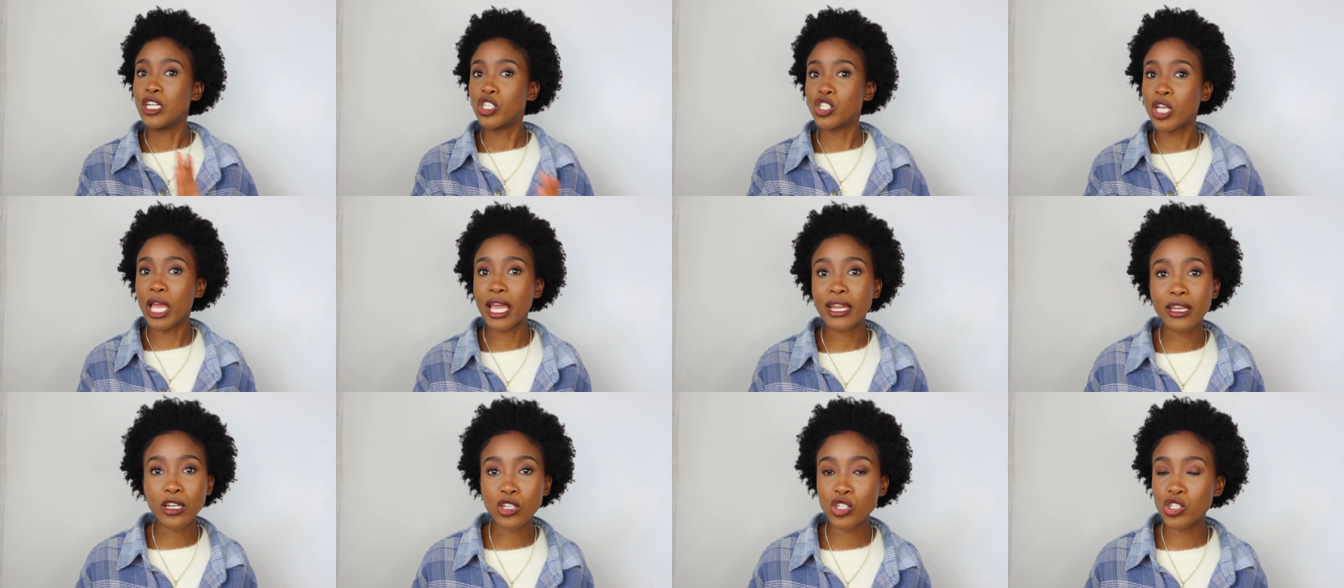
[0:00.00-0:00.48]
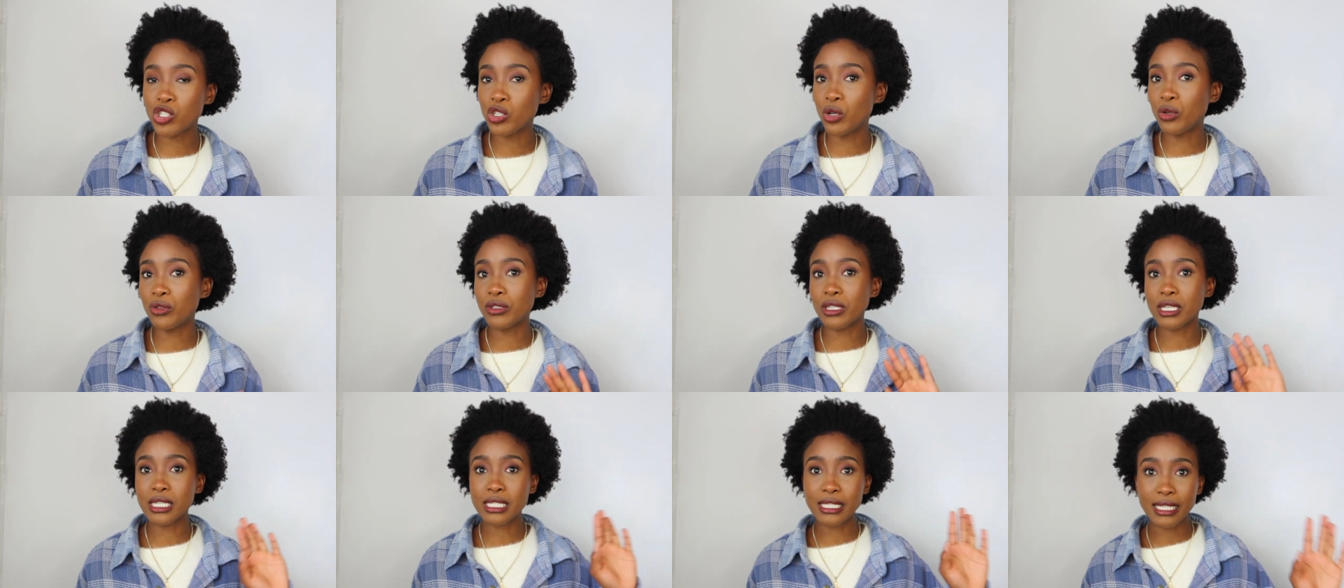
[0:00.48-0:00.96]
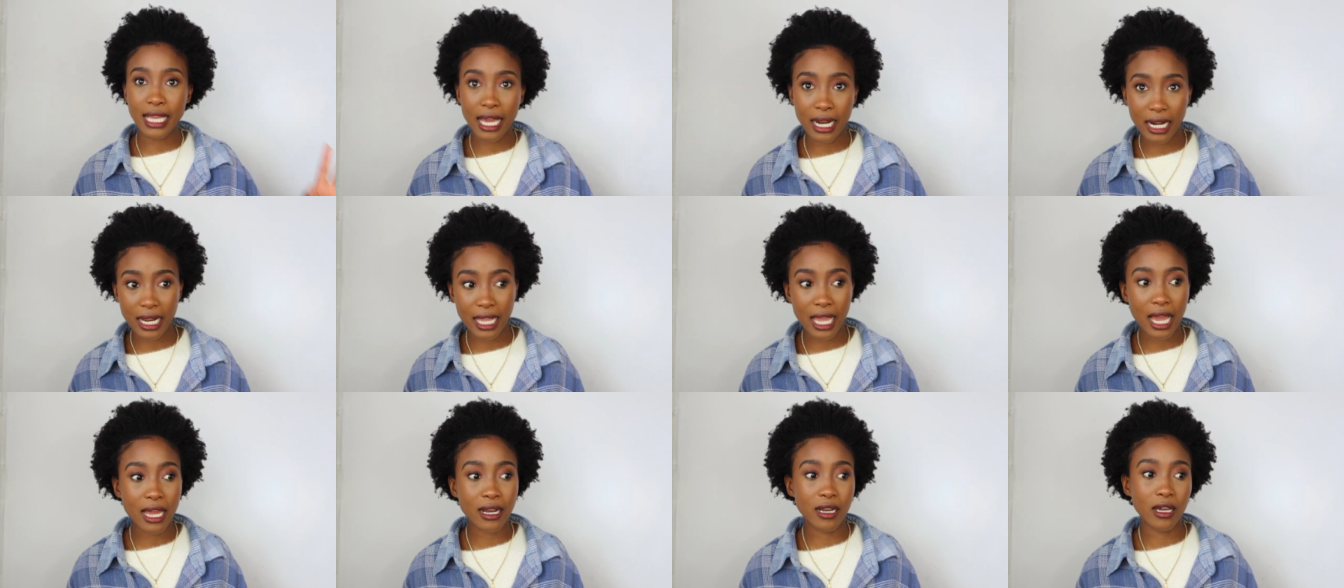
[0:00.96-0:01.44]
Head and Shoulders,
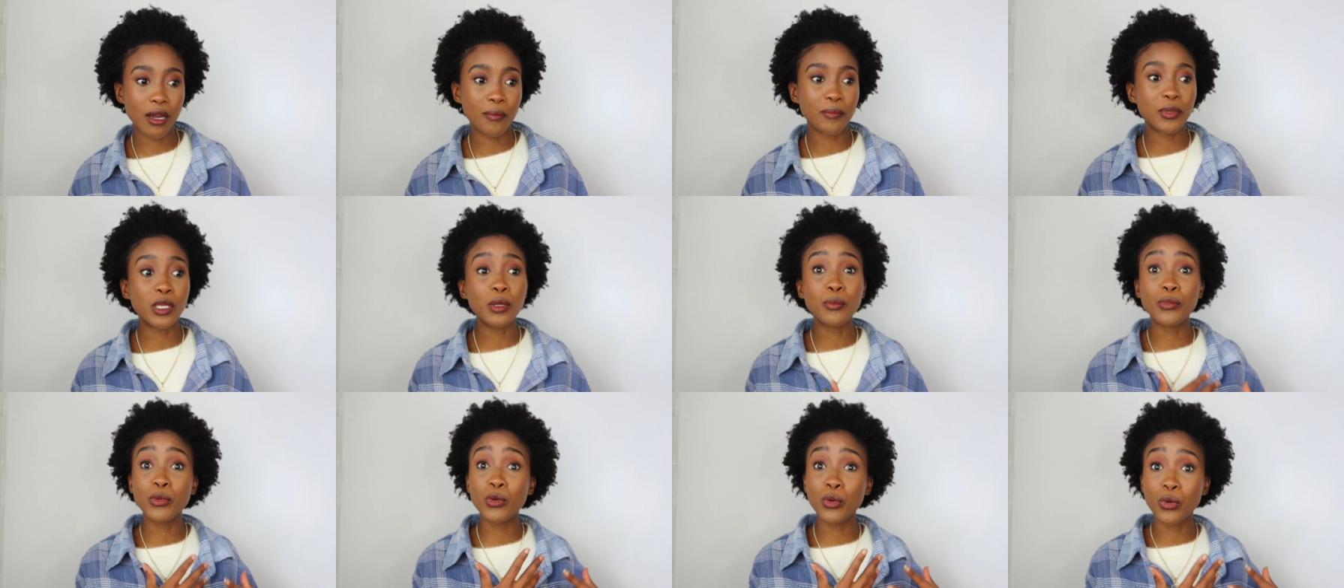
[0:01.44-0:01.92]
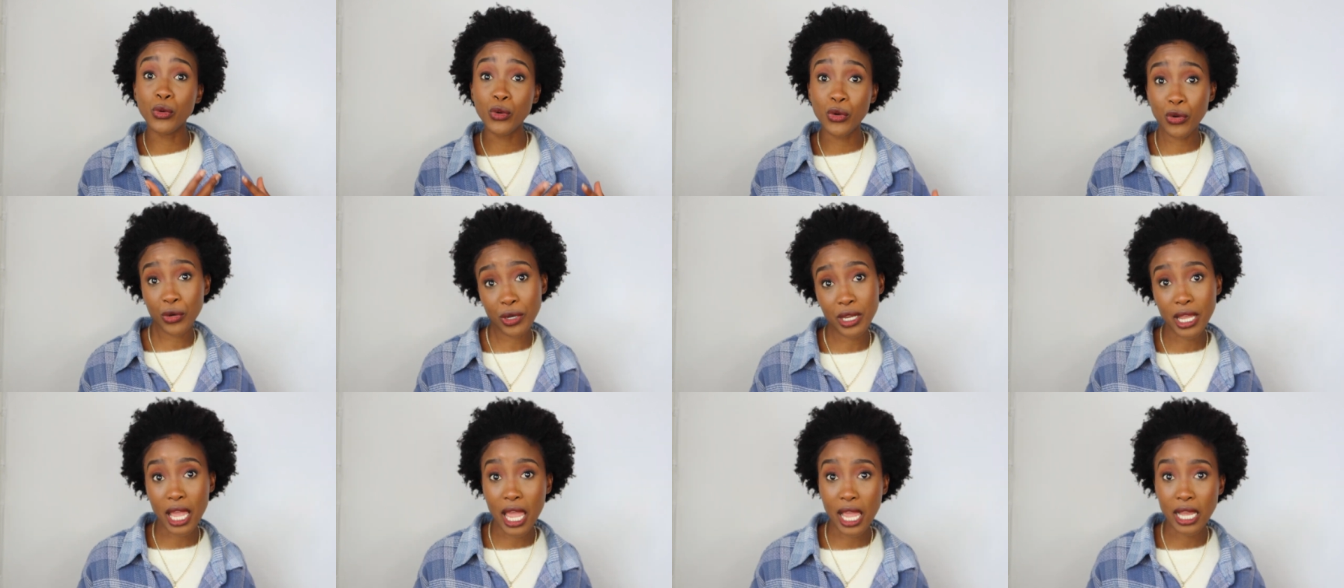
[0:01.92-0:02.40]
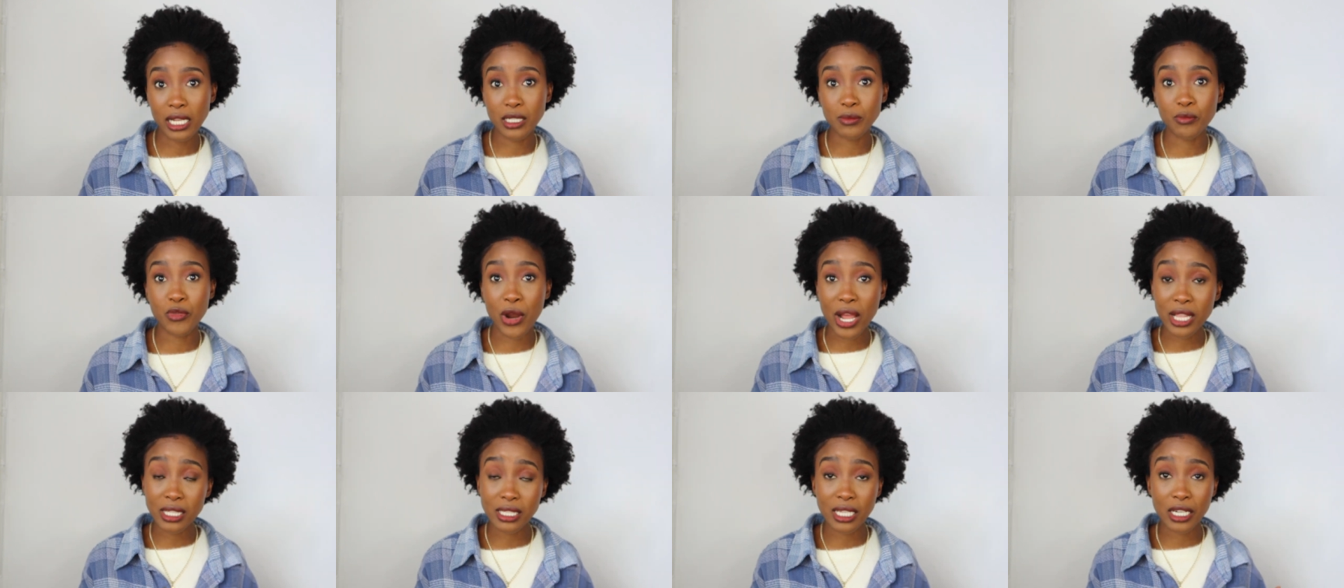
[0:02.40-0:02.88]
yada yada, people who create,
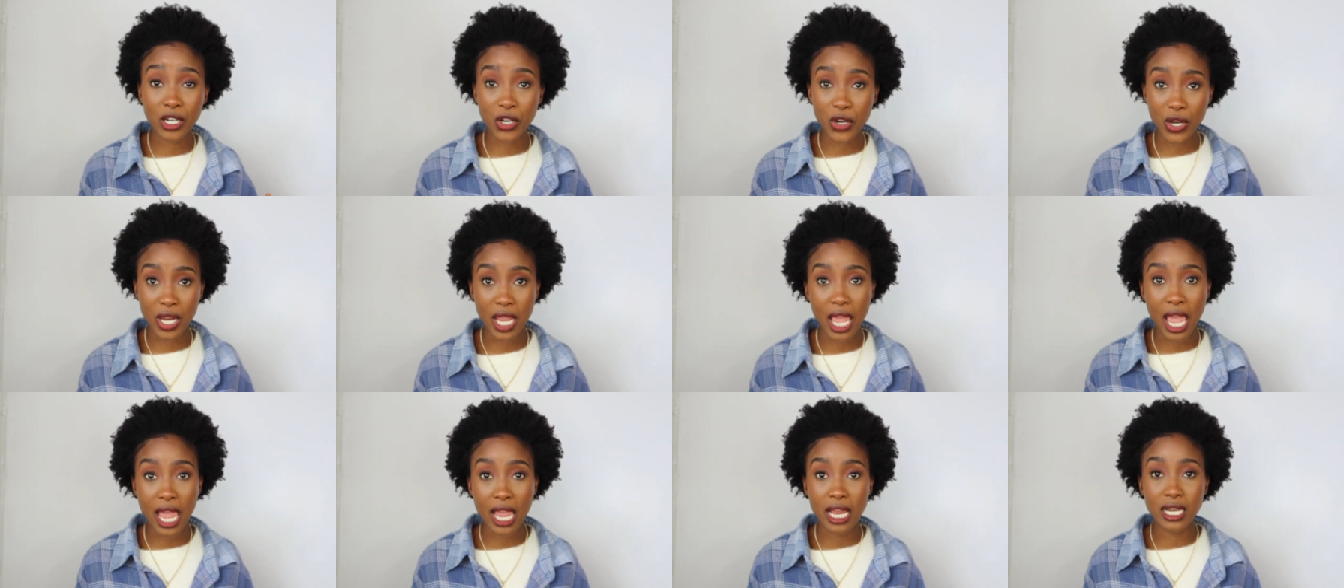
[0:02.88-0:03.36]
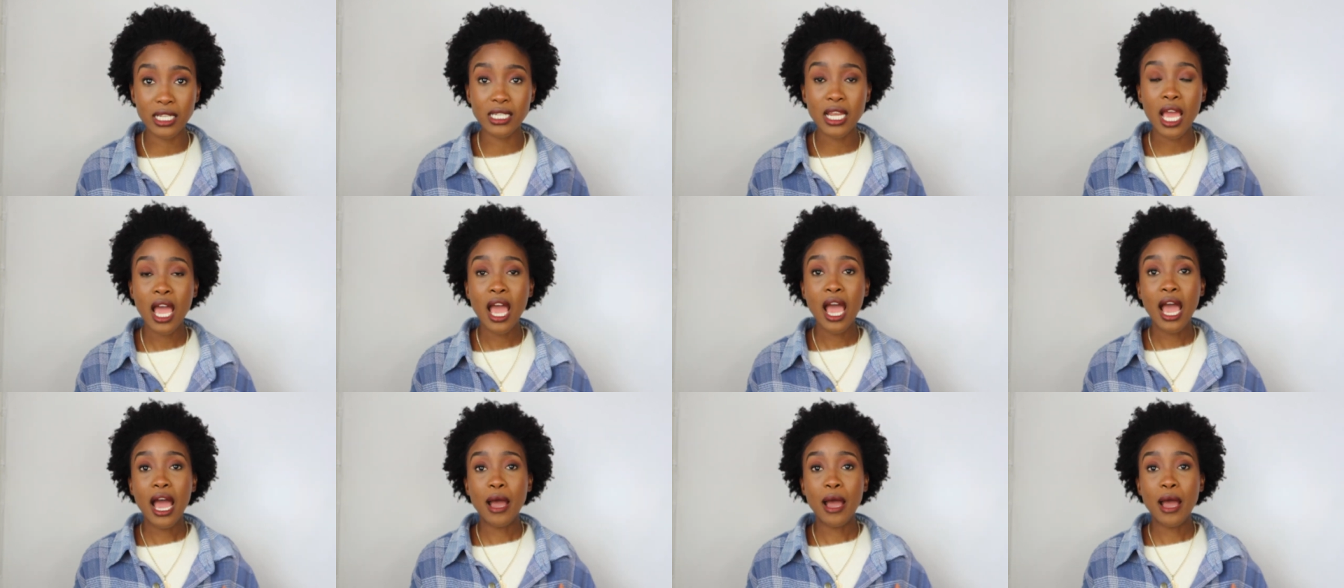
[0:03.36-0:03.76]
brands that create